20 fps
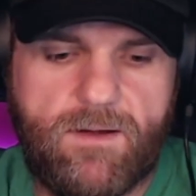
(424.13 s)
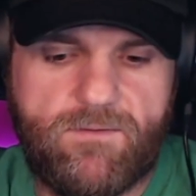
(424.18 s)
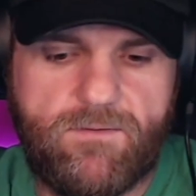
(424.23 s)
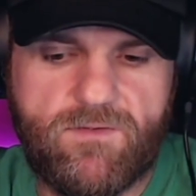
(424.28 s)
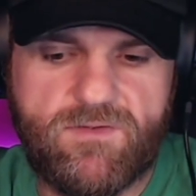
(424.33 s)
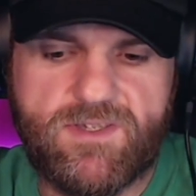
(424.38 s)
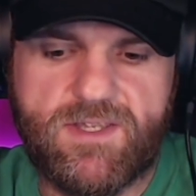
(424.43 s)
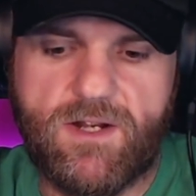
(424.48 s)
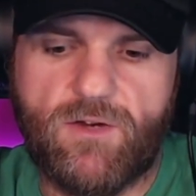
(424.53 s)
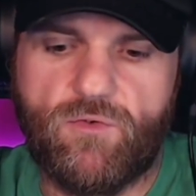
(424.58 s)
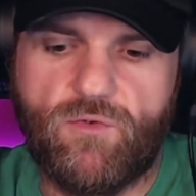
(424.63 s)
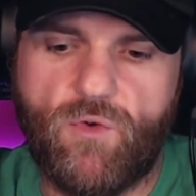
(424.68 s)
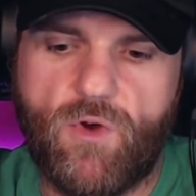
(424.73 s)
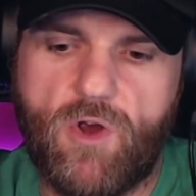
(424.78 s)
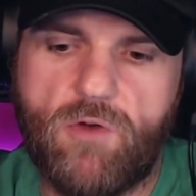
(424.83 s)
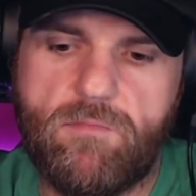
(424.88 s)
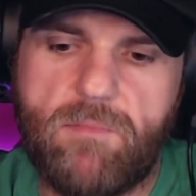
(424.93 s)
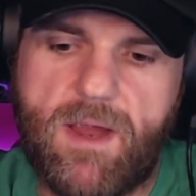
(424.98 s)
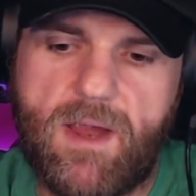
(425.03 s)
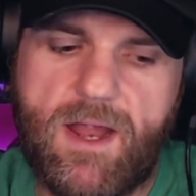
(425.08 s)
I've never seen a
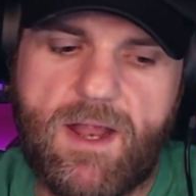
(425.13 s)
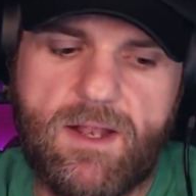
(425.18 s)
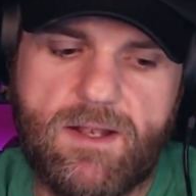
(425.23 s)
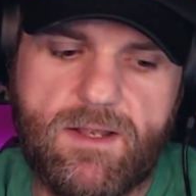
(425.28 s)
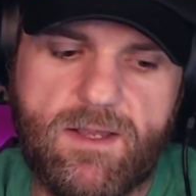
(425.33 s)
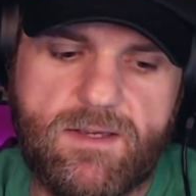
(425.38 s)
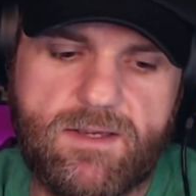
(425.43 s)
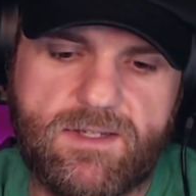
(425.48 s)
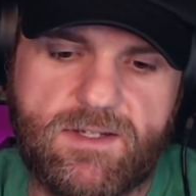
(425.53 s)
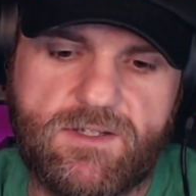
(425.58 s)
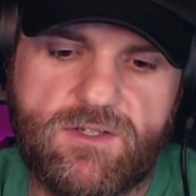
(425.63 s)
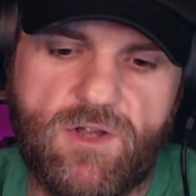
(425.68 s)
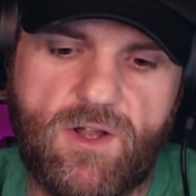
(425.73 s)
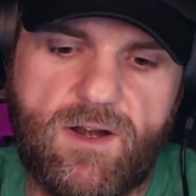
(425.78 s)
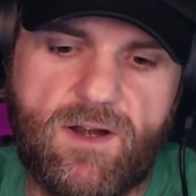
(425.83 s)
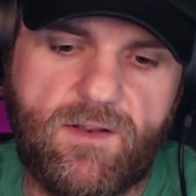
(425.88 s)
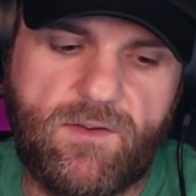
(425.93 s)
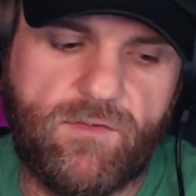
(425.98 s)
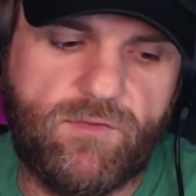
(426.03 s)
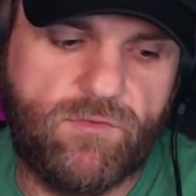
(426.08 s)
grown man as
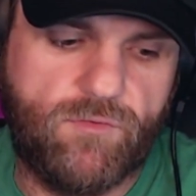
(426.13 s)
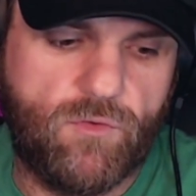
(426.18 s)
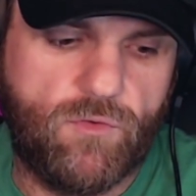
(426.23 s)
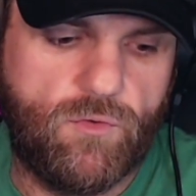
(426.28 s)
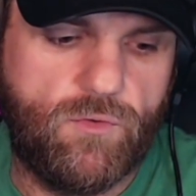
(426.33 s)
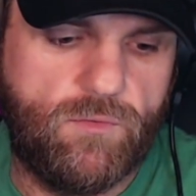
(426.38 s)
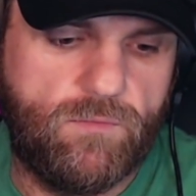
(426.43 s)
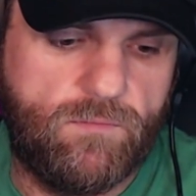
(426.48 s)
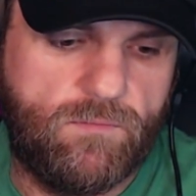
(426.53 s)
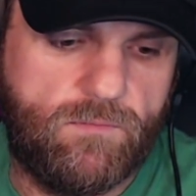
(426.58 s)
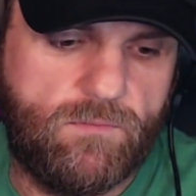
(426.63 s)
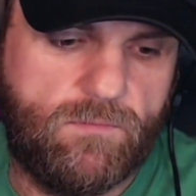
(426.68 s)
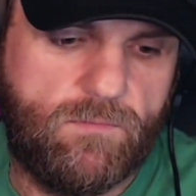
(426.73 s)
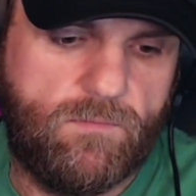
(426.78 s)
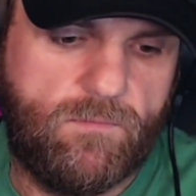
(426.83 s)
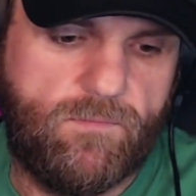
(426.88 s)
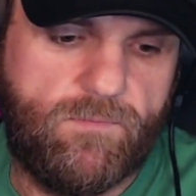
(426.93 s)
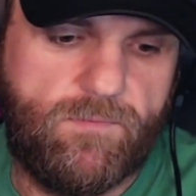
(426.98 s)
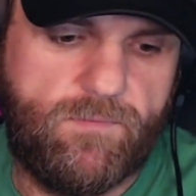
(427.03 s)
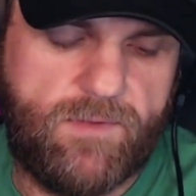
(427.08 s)
excited as fruit
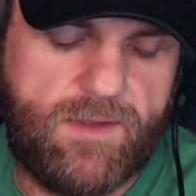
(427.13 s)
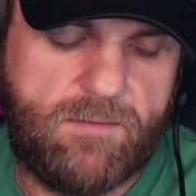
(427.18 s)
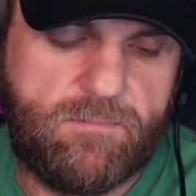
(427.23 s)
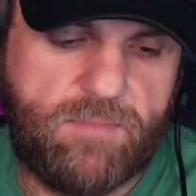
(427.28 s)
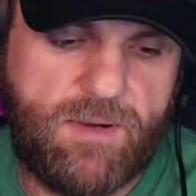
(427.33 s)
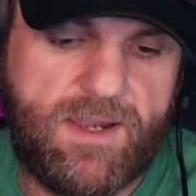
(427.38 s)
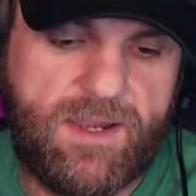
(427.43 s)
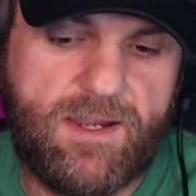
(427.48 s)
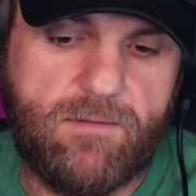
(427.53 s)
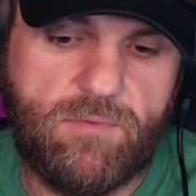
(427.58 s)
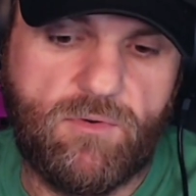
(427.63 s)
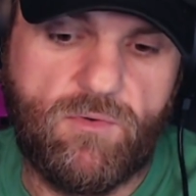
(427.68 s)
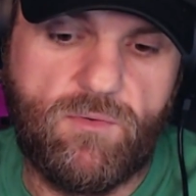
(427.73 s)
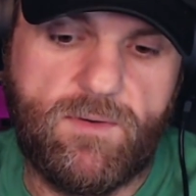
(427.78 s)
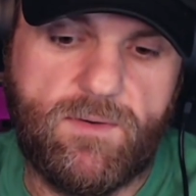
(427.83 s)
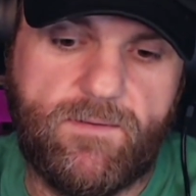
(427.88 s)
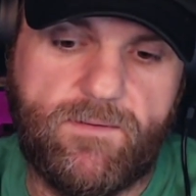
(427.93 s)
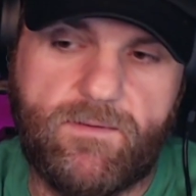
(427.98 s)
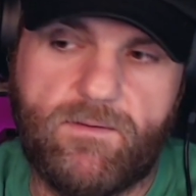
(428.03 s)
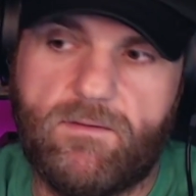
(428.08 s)
that
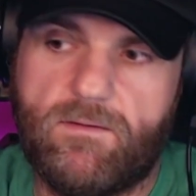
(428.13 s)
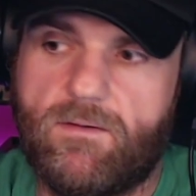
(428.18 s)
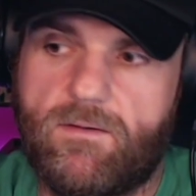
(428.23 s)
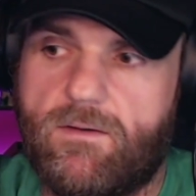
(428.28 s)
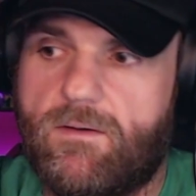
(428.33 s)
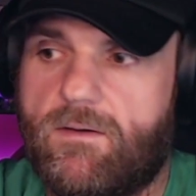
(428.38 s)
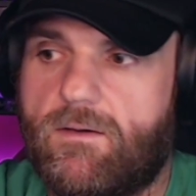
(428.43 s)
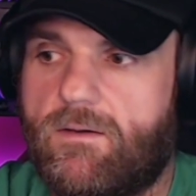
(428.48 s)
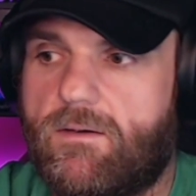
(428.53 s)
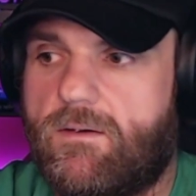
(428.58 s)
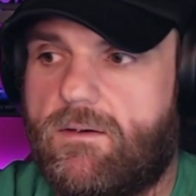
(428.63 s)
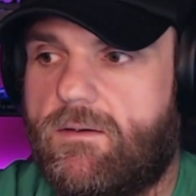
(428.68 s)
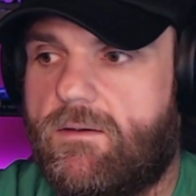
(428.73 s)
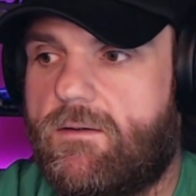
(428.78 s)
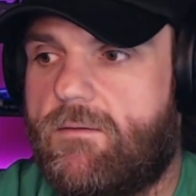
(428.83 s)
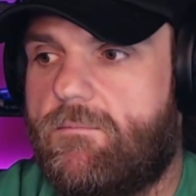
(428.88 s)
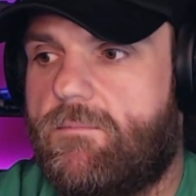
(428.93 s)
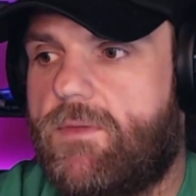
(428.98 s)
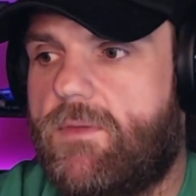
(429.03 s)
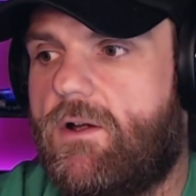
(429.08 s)
Peekaboo is.
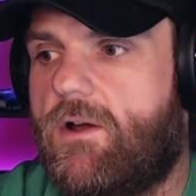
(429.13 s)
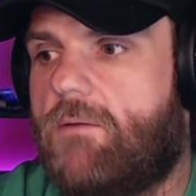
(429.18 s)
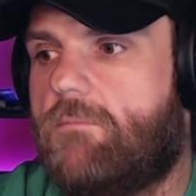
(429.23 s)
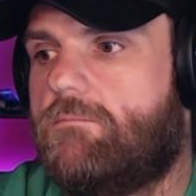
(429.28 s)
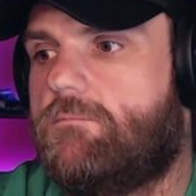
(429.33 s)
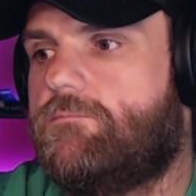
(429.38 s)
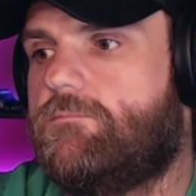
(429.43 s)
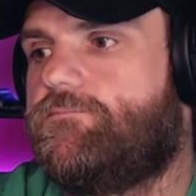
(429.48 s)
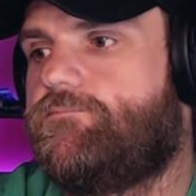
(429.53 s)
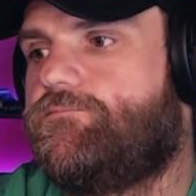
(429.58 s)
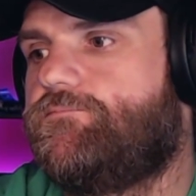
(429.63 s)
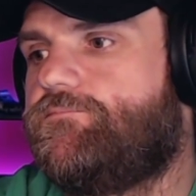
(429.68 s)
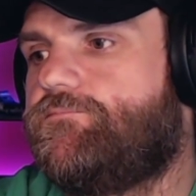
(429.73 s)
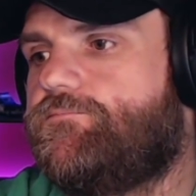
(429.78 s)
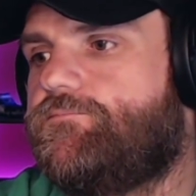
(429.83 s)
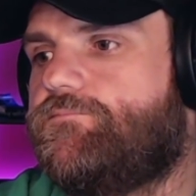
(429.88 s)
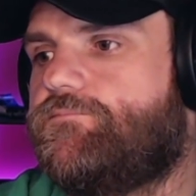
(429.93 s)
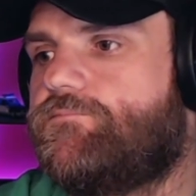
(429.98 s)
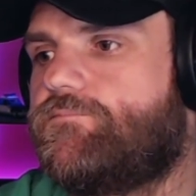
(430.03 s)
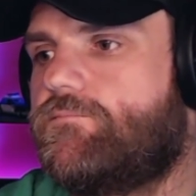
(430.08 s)

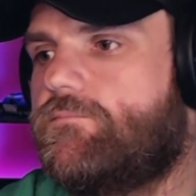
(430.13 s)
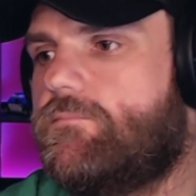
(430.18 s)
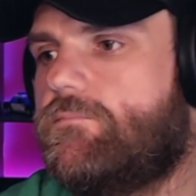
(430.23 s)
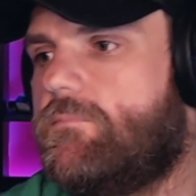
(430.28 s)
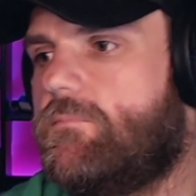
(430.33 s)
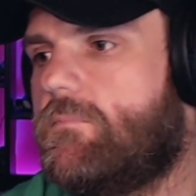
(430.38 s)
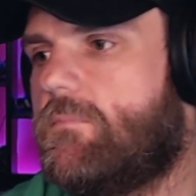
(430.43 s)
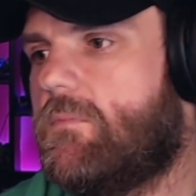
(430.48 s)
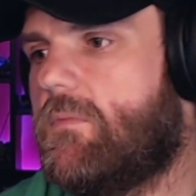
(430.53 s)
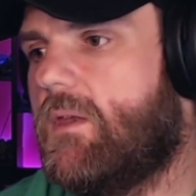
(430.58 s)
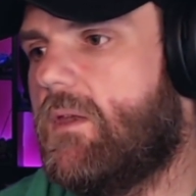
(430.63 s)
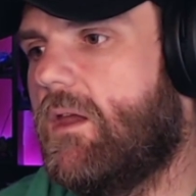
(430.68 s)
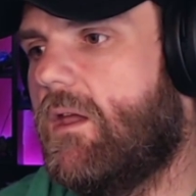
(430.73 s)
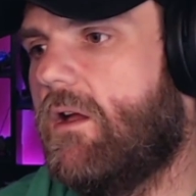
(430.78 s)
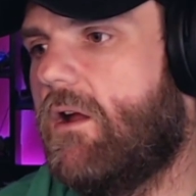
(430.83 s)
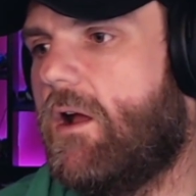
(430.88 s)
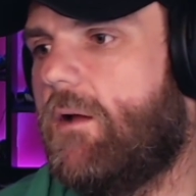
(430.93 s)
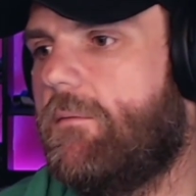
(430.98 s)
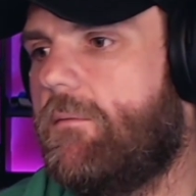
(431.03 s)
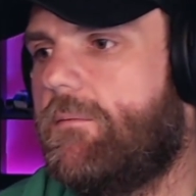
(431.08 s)

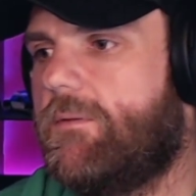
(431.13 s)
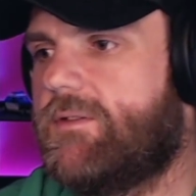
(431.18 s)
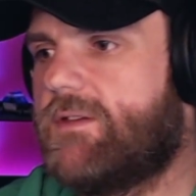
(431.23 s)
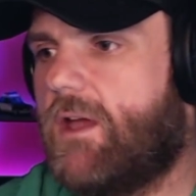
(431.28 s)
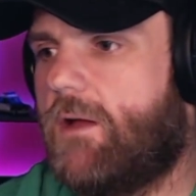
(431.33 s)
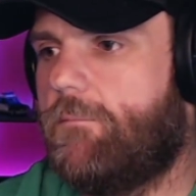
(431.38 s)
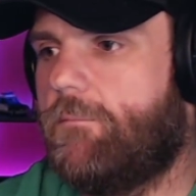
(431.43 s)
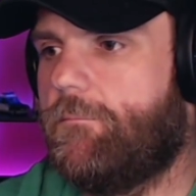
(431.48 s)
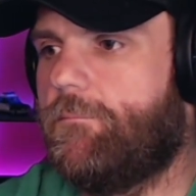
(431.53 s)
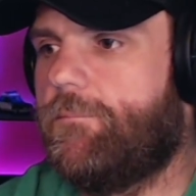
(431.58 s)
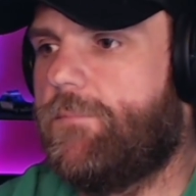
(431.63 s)
All right, let's go.